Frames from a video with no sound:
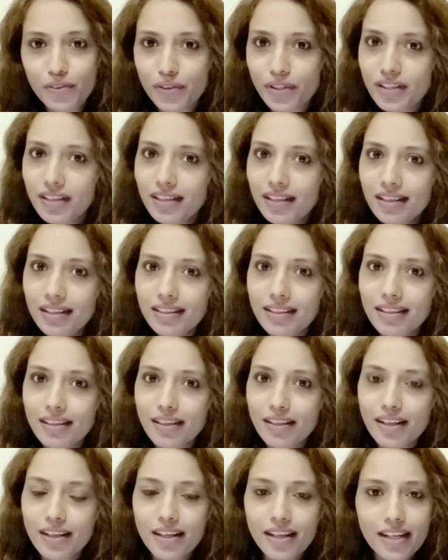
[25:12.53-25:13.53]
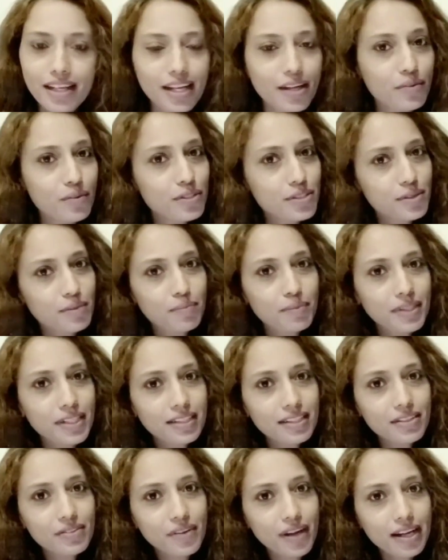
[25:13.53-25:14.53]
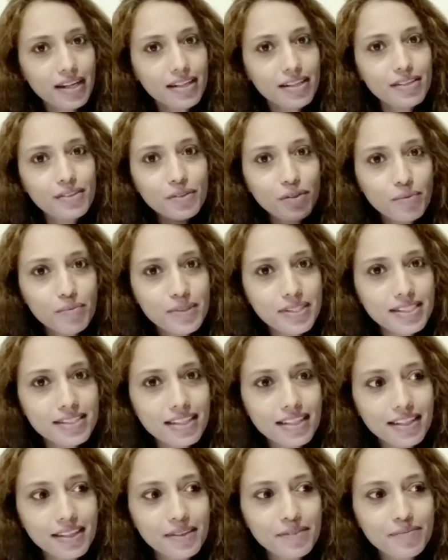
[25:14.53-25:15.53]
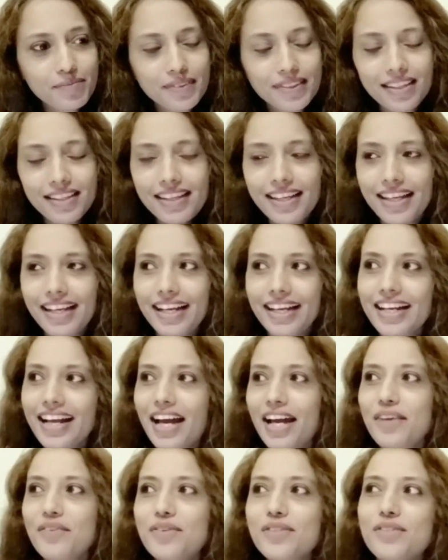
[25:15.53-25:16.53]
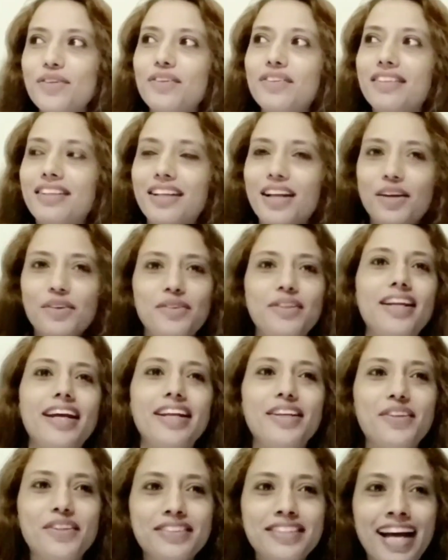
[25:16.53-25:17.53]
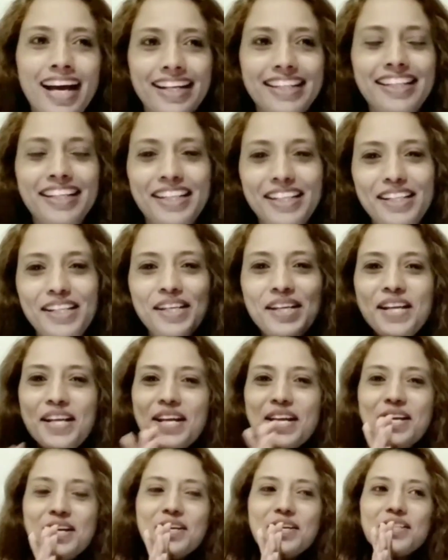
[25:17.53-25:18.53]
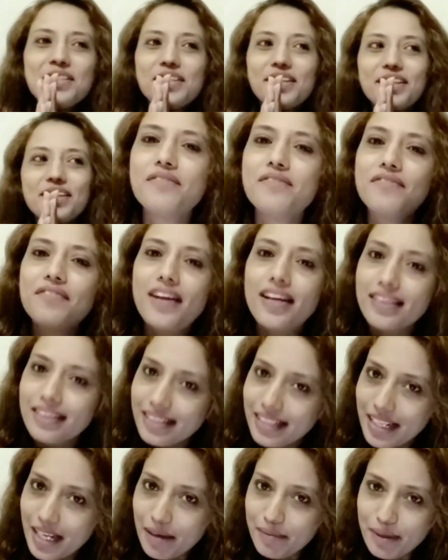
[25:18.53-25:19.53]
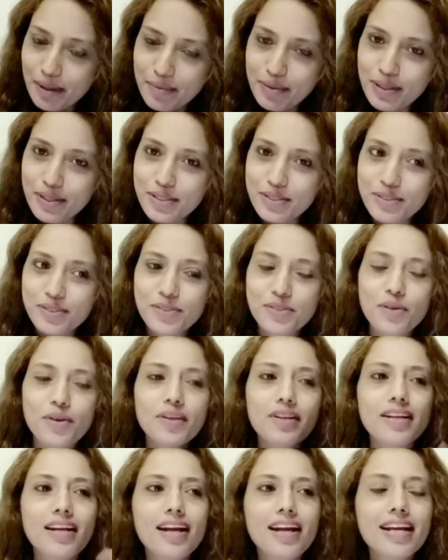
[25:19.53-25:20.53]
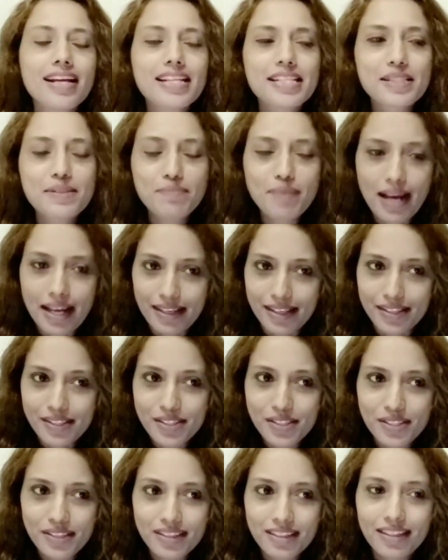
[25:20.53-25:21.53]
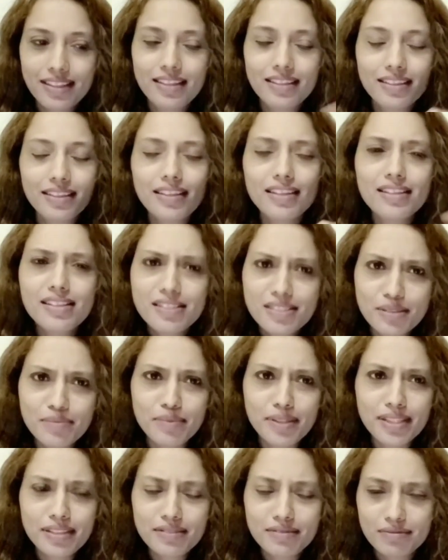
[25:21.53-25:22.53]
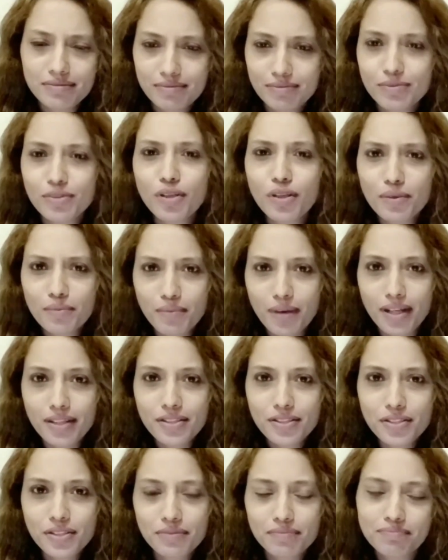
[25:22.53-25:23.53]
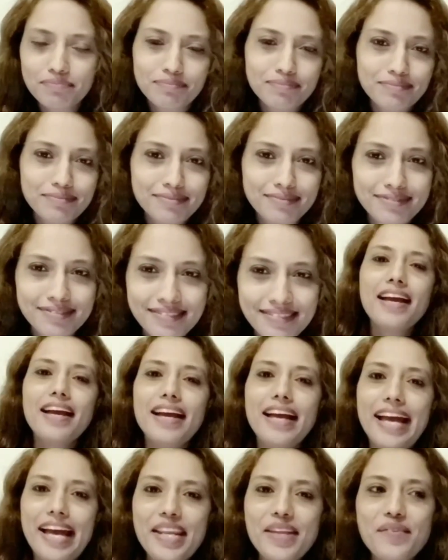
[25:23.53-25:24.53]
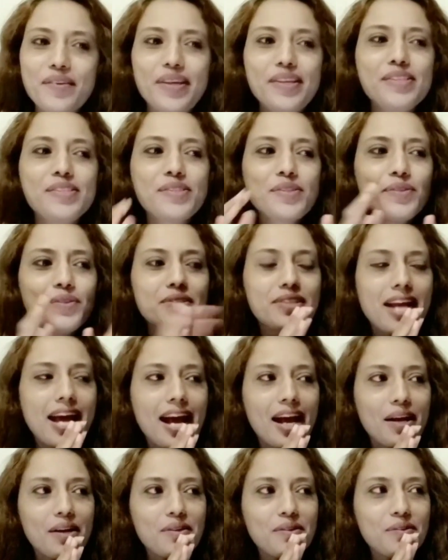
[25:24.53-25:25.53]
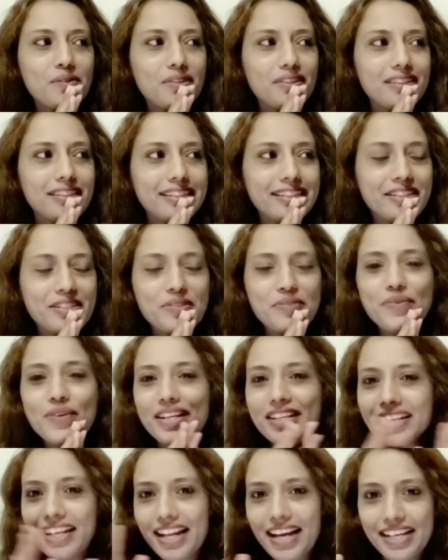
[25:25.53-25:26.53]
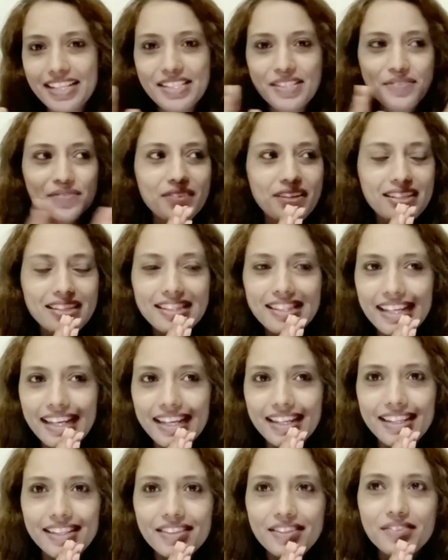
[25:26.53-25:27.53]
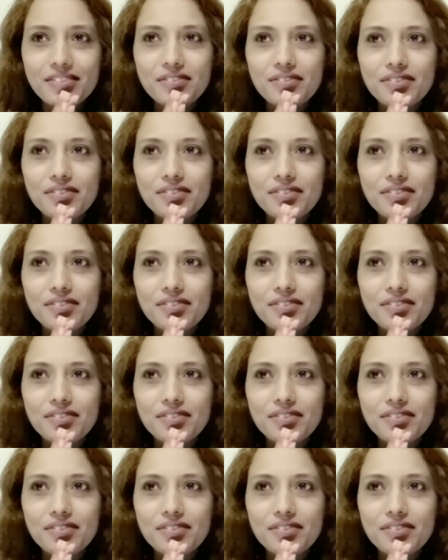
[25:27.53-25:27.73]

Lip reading: really? It was completely right, no mistake. And I was on cloud 9 on that day. That finally I'm able to talk Spanish a little bit, not much. Anyway, so now one last fun thing